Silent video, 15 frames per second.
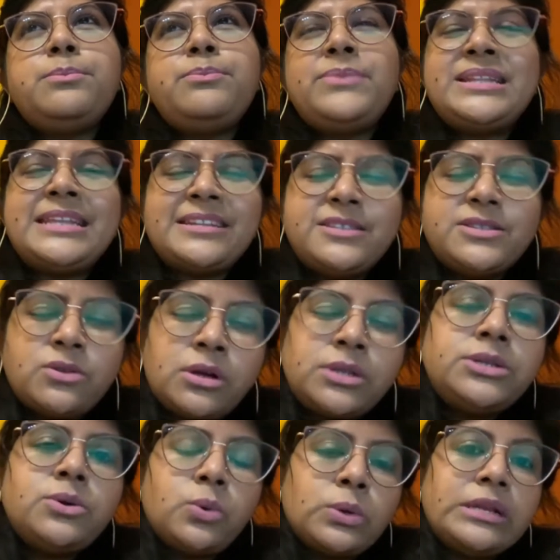but that is
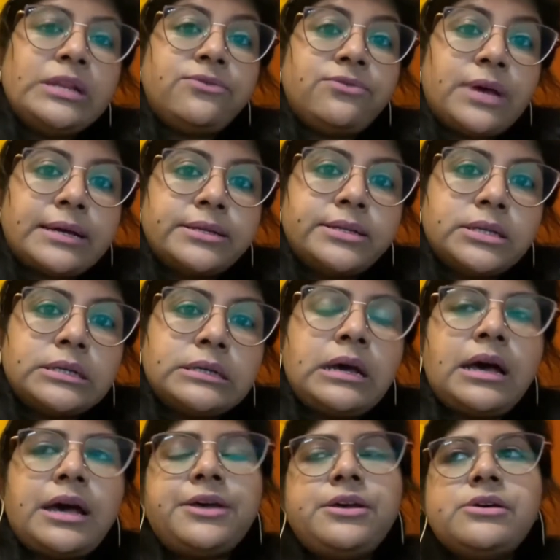not the only factor.
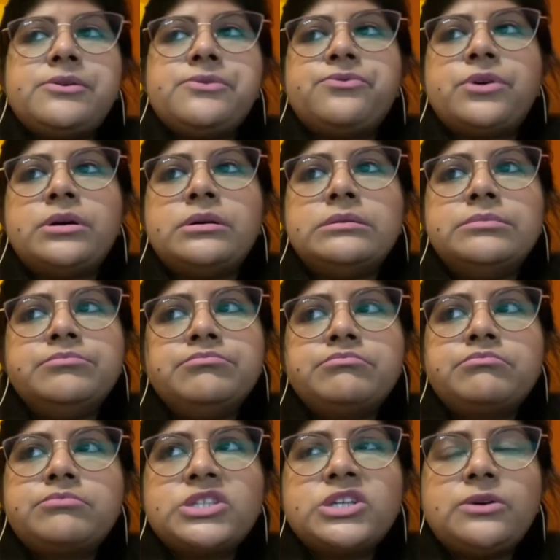I have
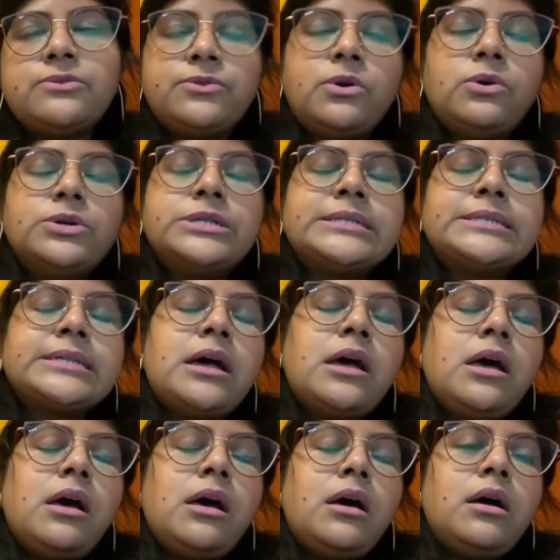Of course,
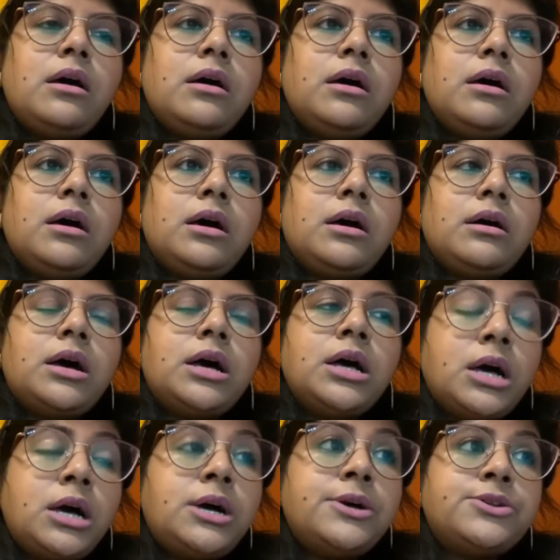a
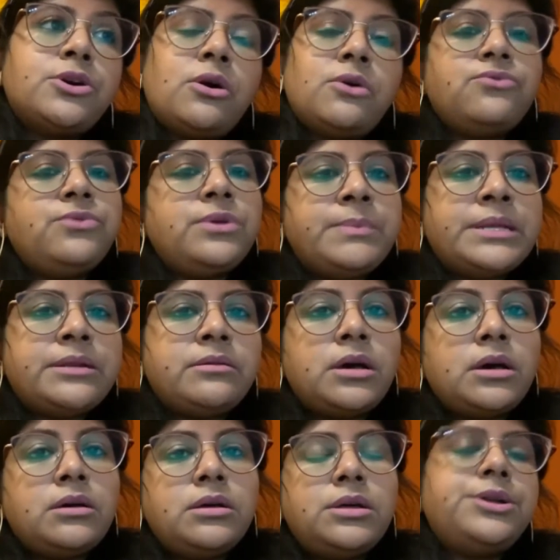herd of women
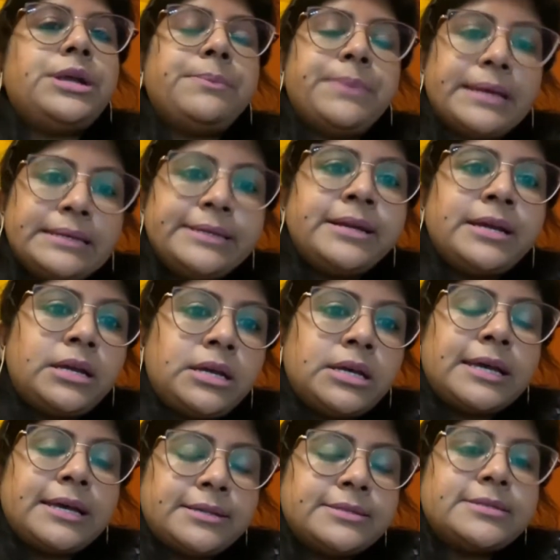rebelling
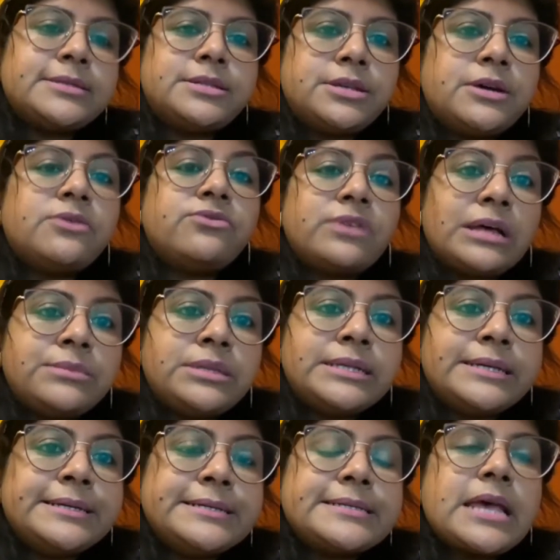against their
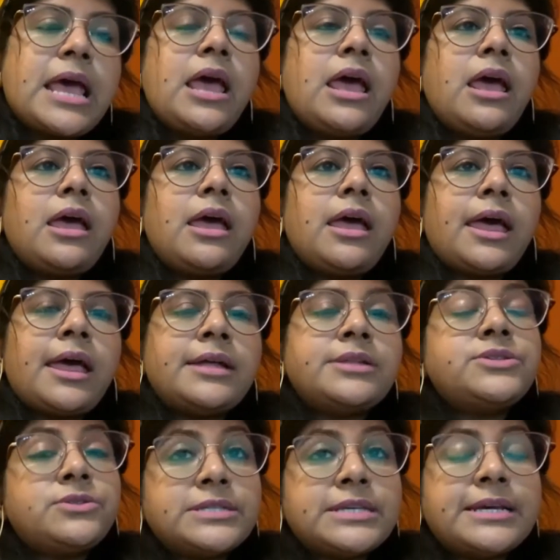families
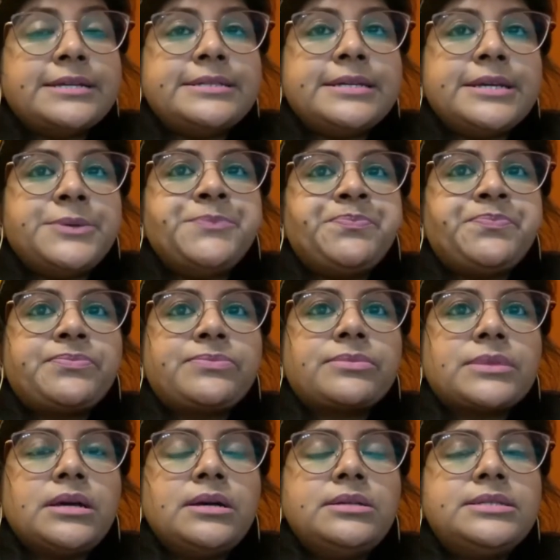and society,
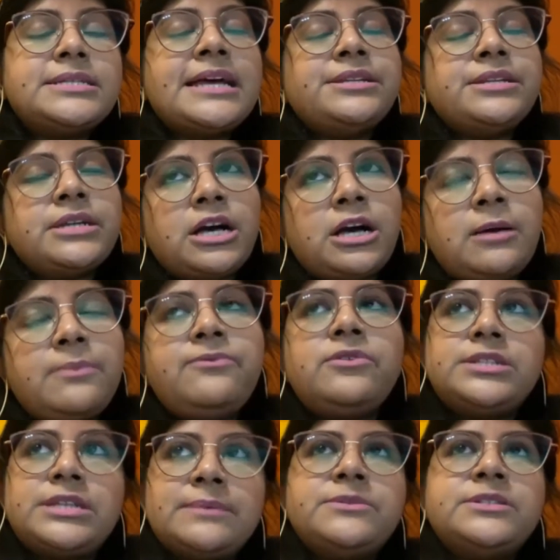standing up
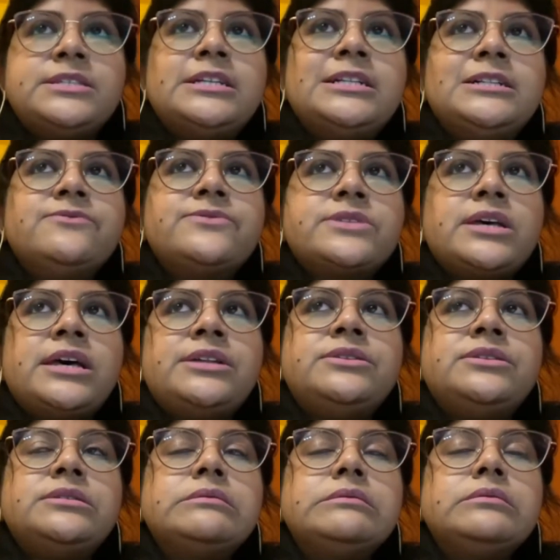for themselves
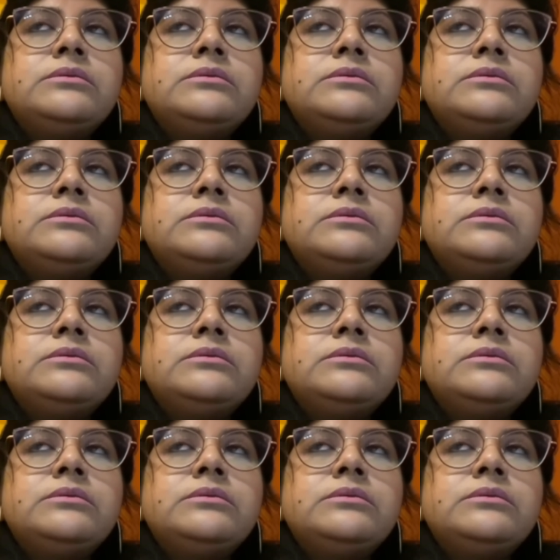and